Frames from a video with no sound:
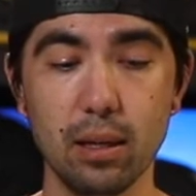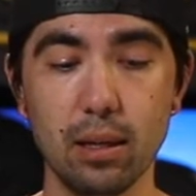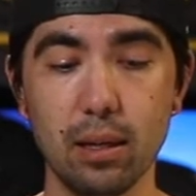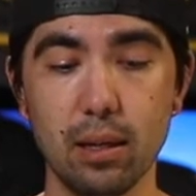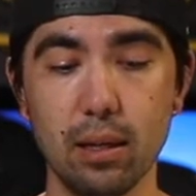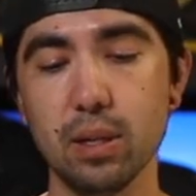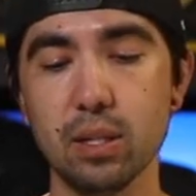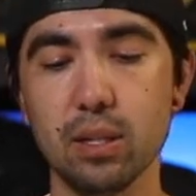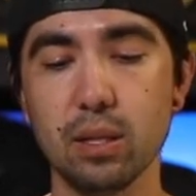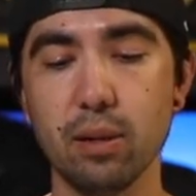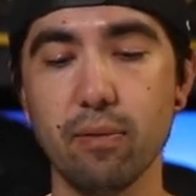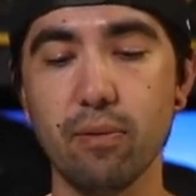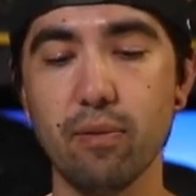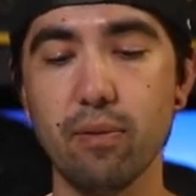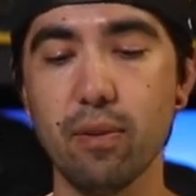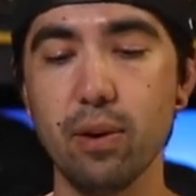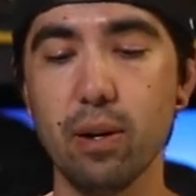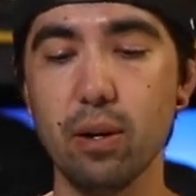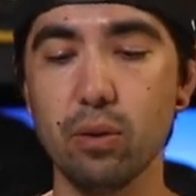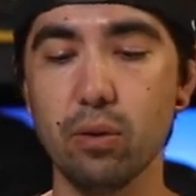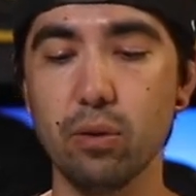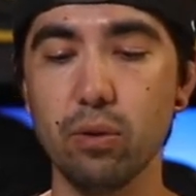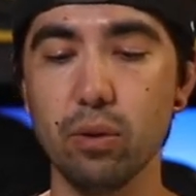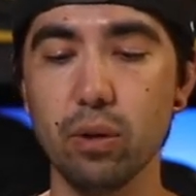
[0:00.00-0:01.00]
There's a
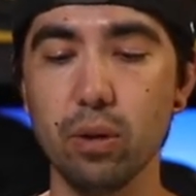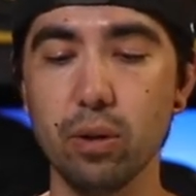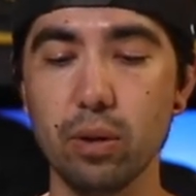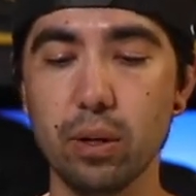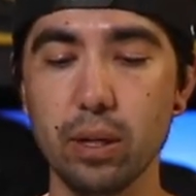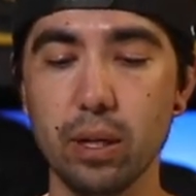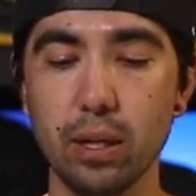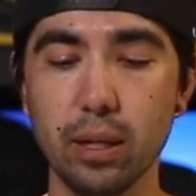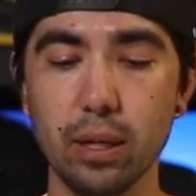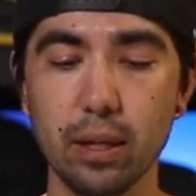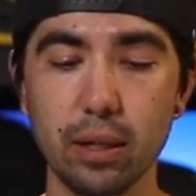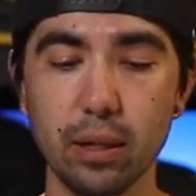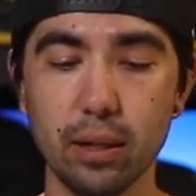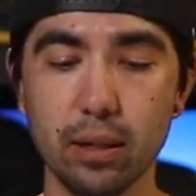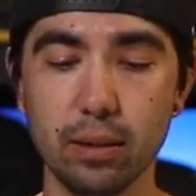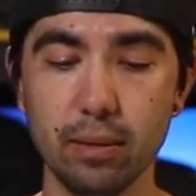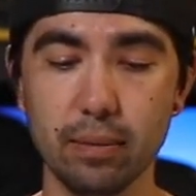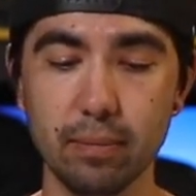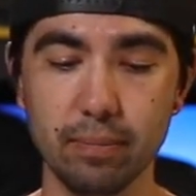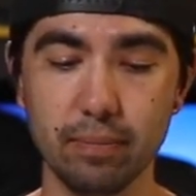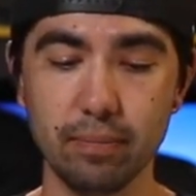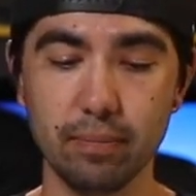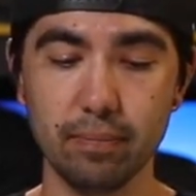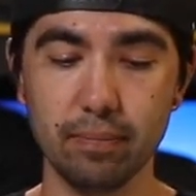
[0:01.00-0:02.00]
Velcro here,
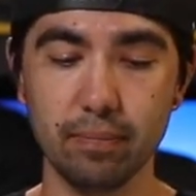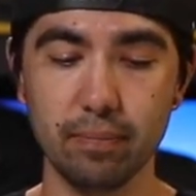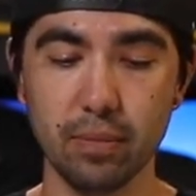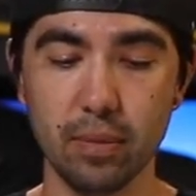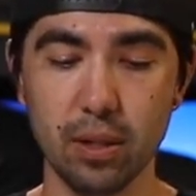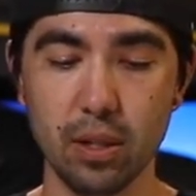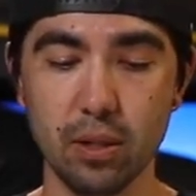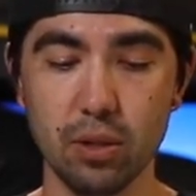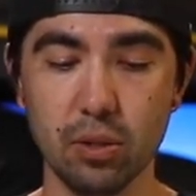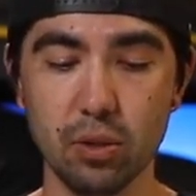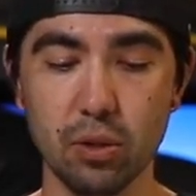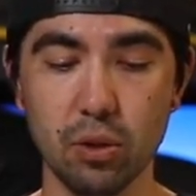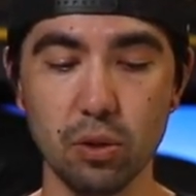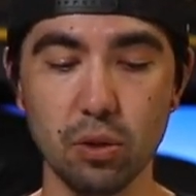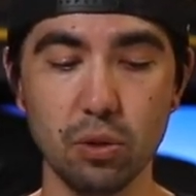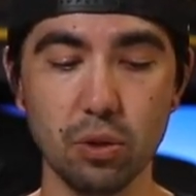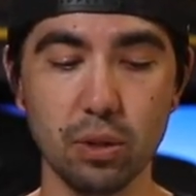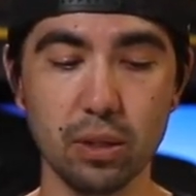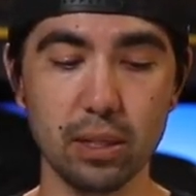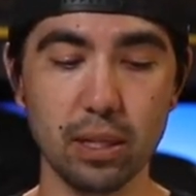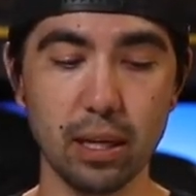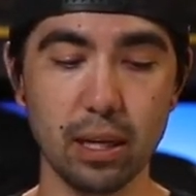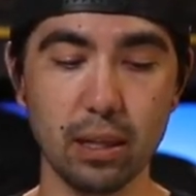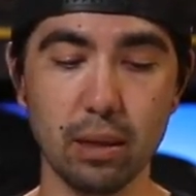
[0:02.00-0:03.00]
so you
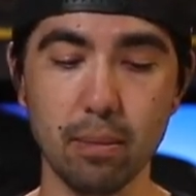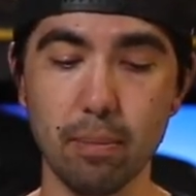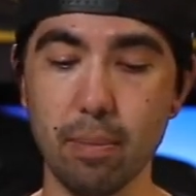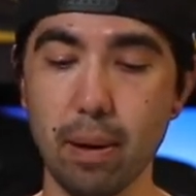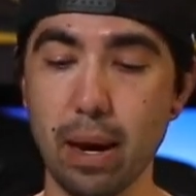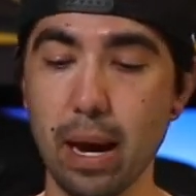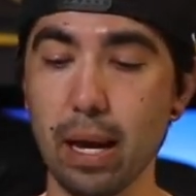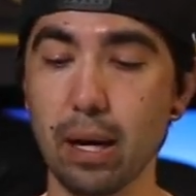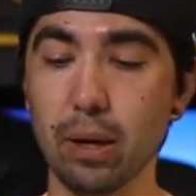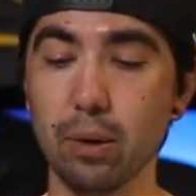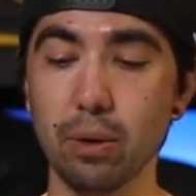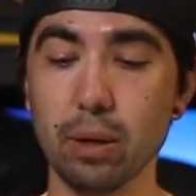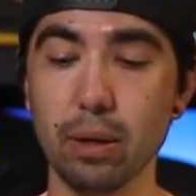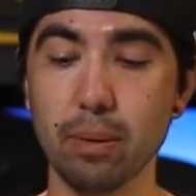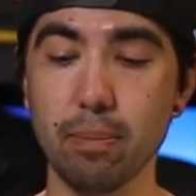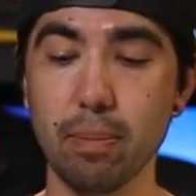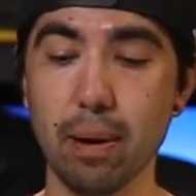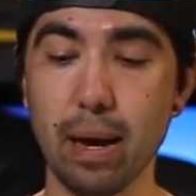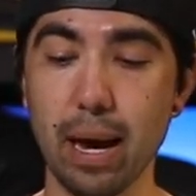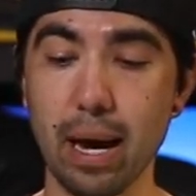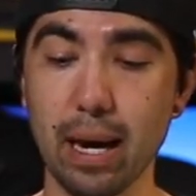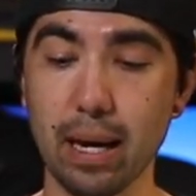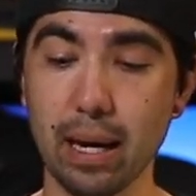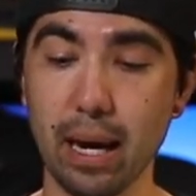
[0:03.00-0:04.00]
can take the battery
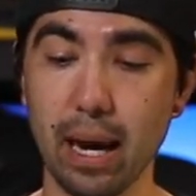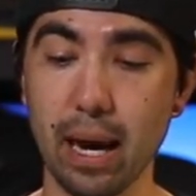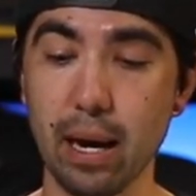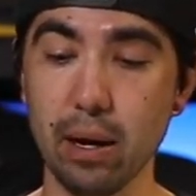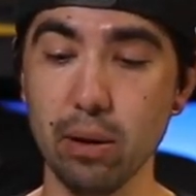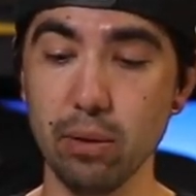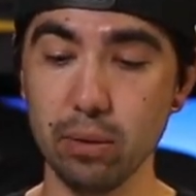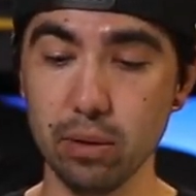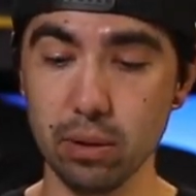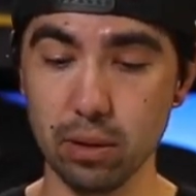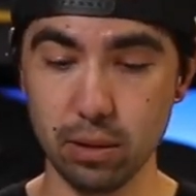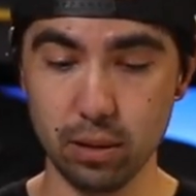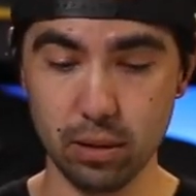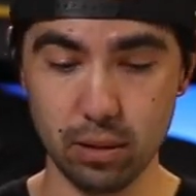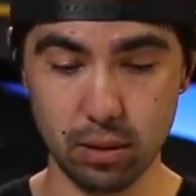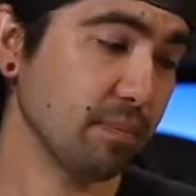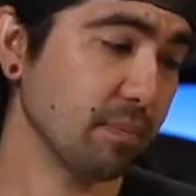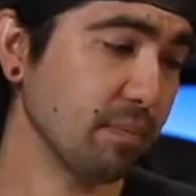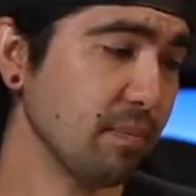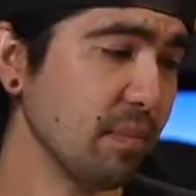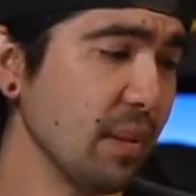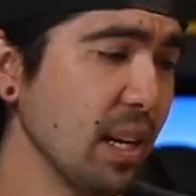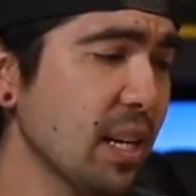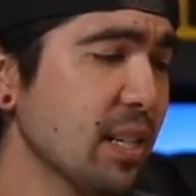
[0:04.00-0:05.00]
pack out.
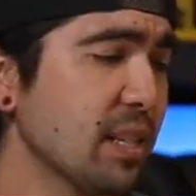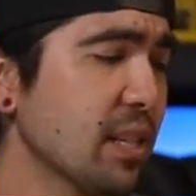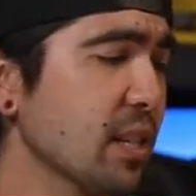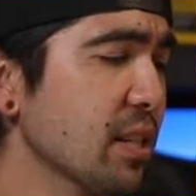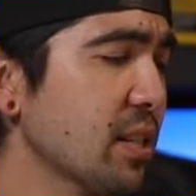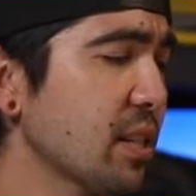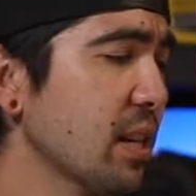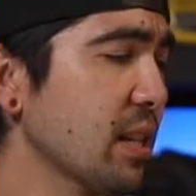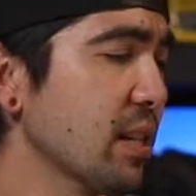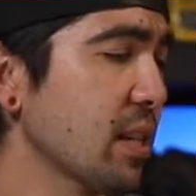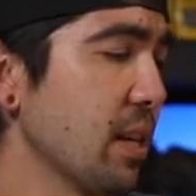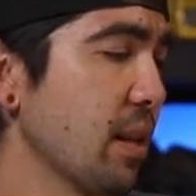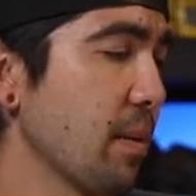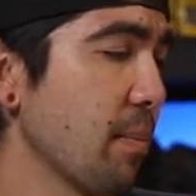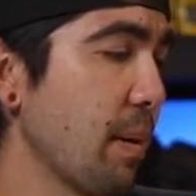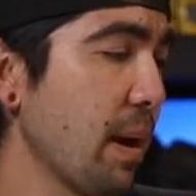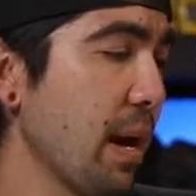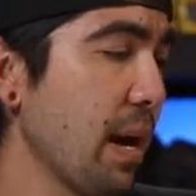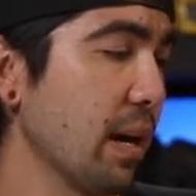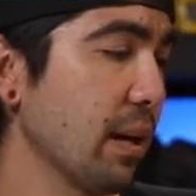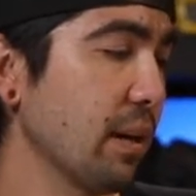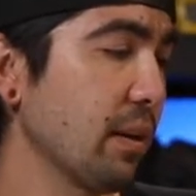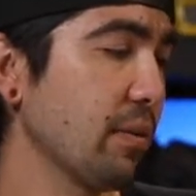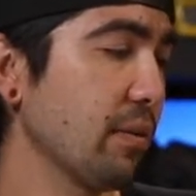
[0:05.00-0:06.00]
It just says on the
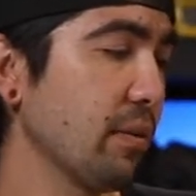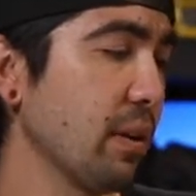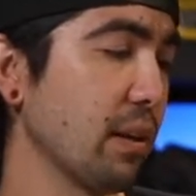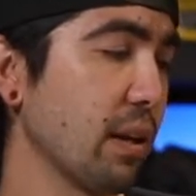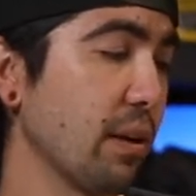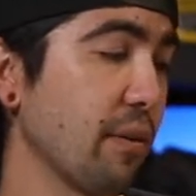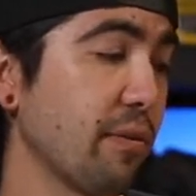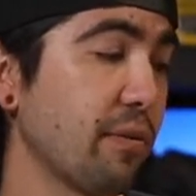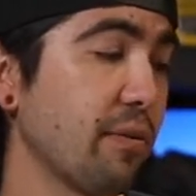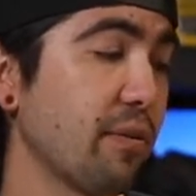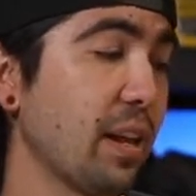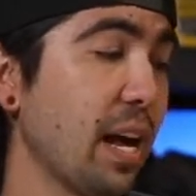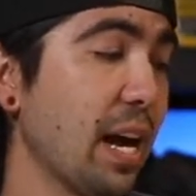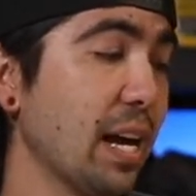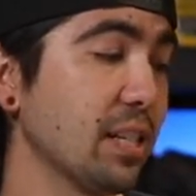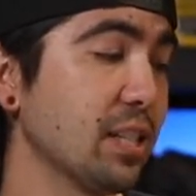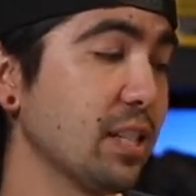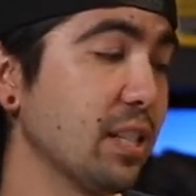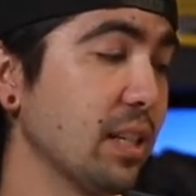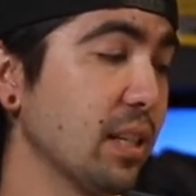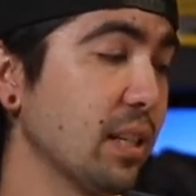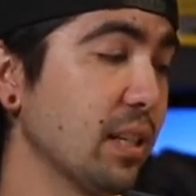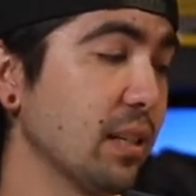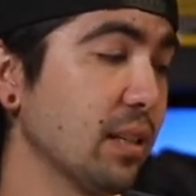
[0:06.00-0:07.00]
back that
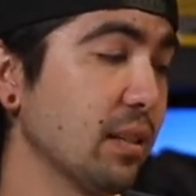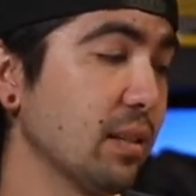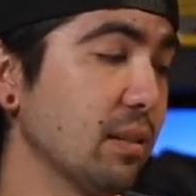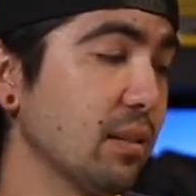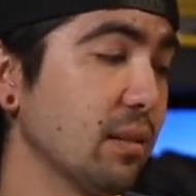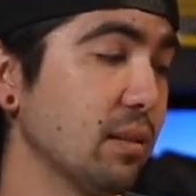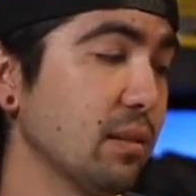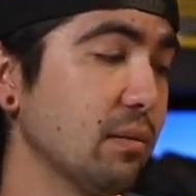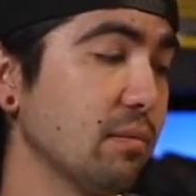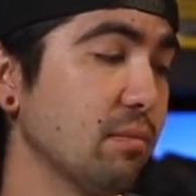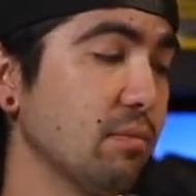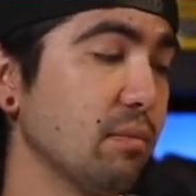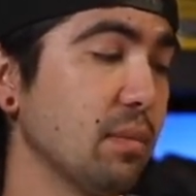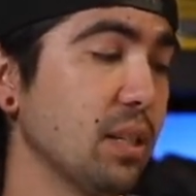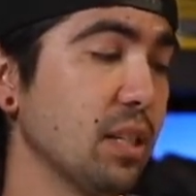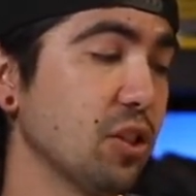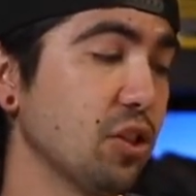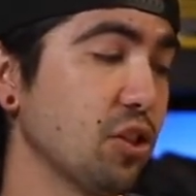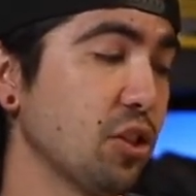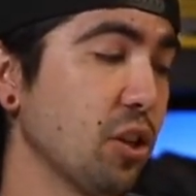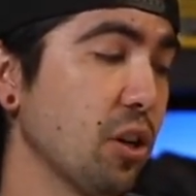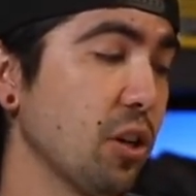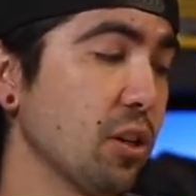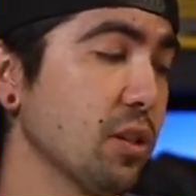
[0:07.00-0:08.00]
flashing
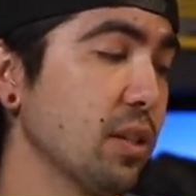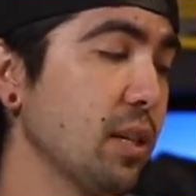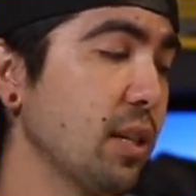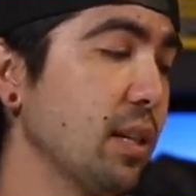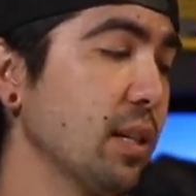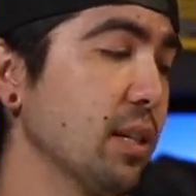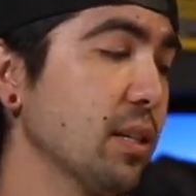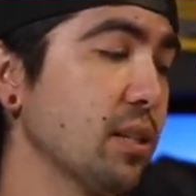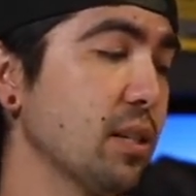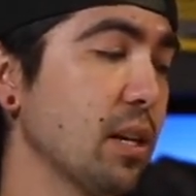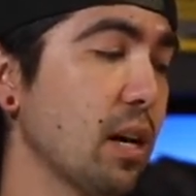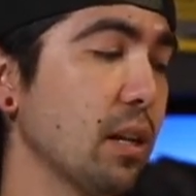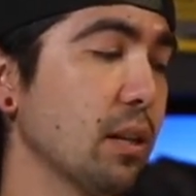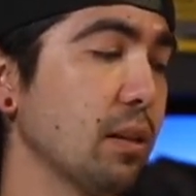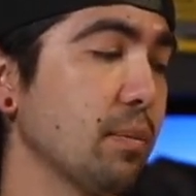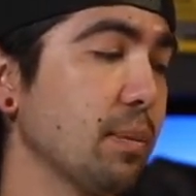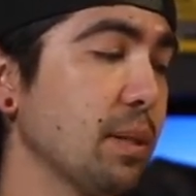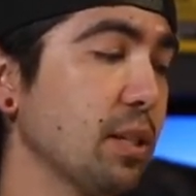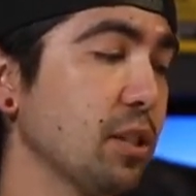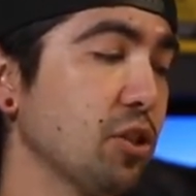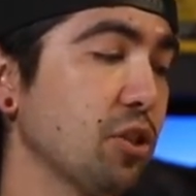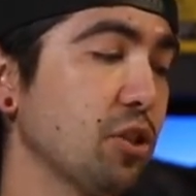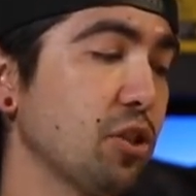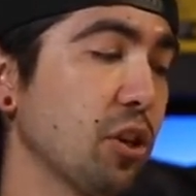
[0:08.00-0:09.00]
means charging and solid
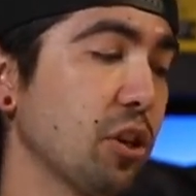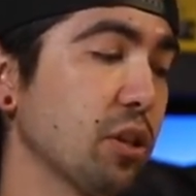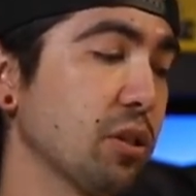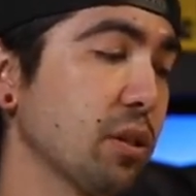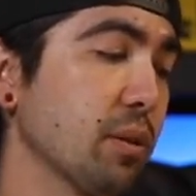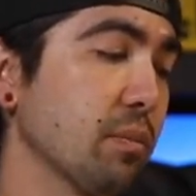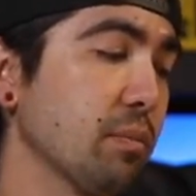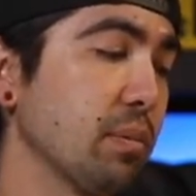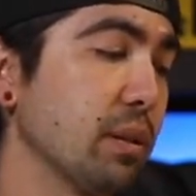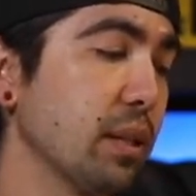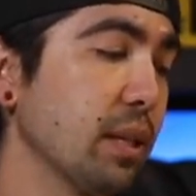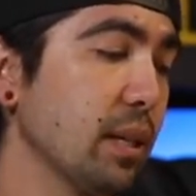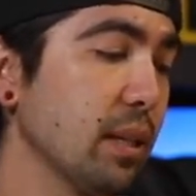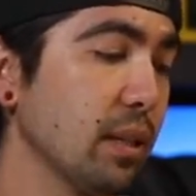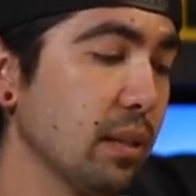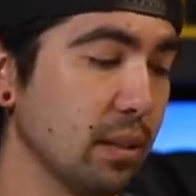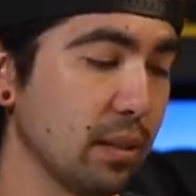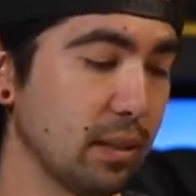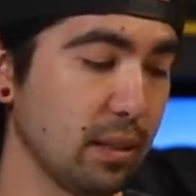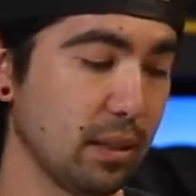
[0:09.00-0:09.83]
means charge complete.